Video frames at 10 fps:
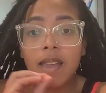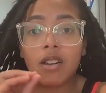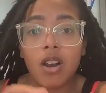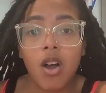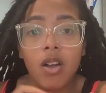
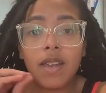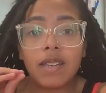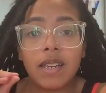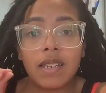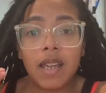As long
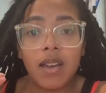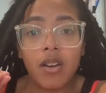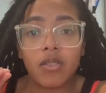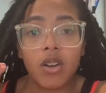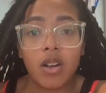as he
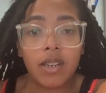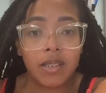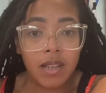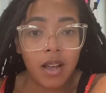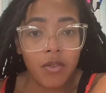tells on
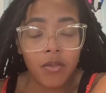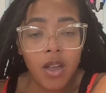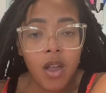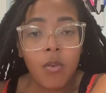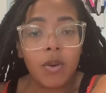
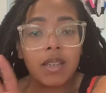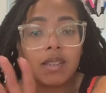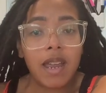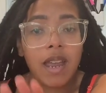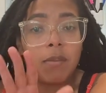himself with
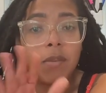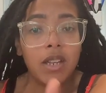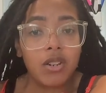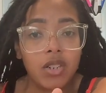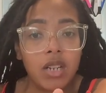the same
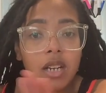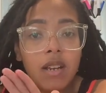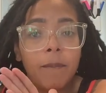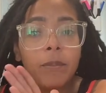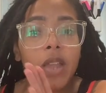
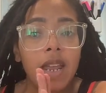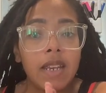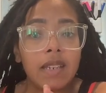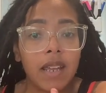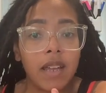energy that
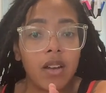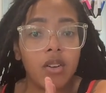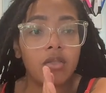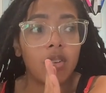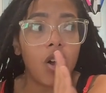he
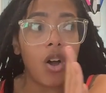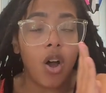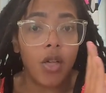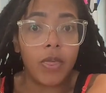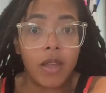tells
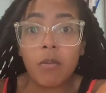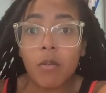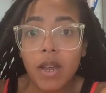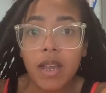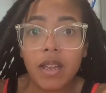on
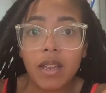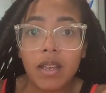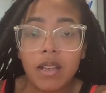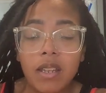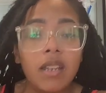them with,
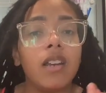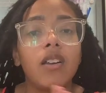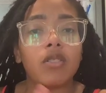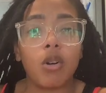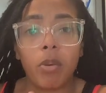then
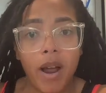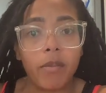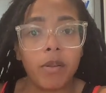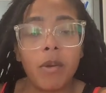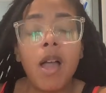there's no
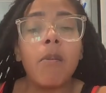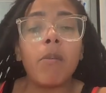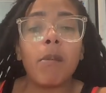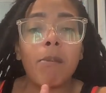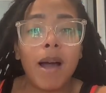problem.
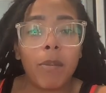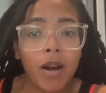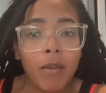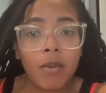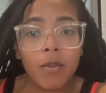But my
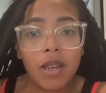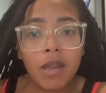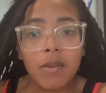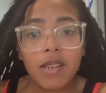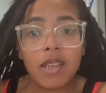problem
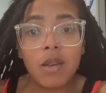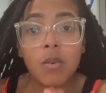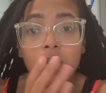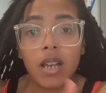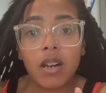with him is
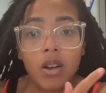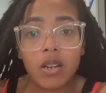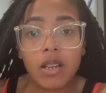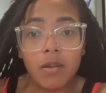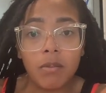he will tell
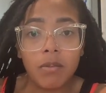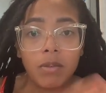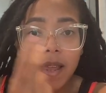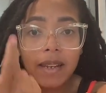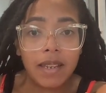on them
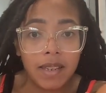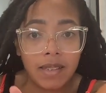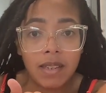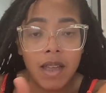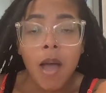like
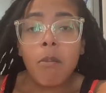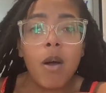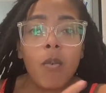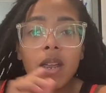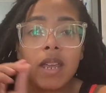this,
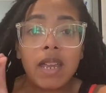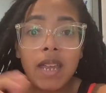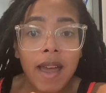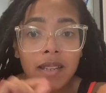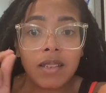but when
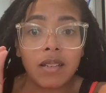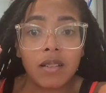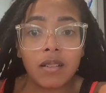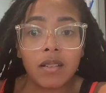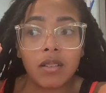he has
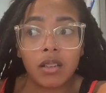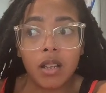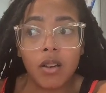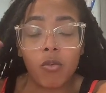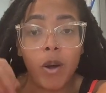to
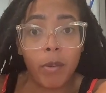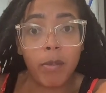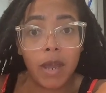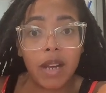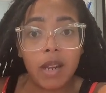to
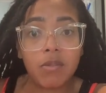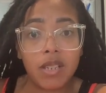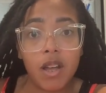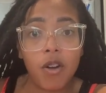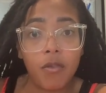reprimand
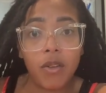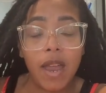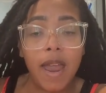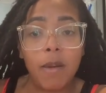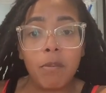himself
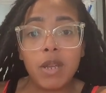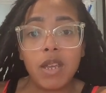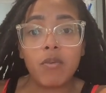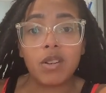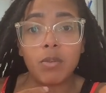and
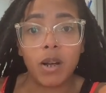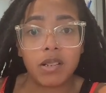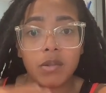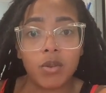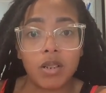be
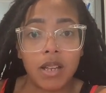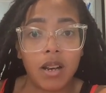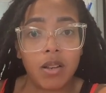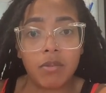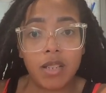responsible to
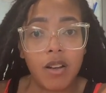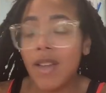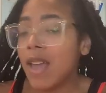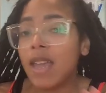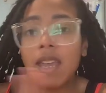tell on
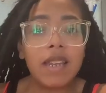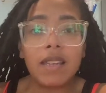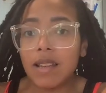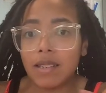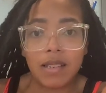himself,
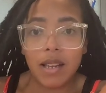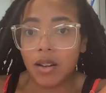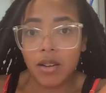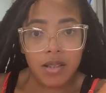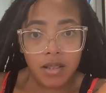he doesn't
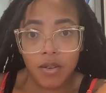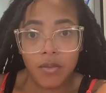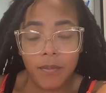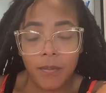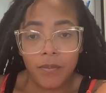tell on
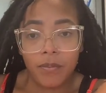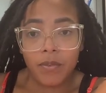himself.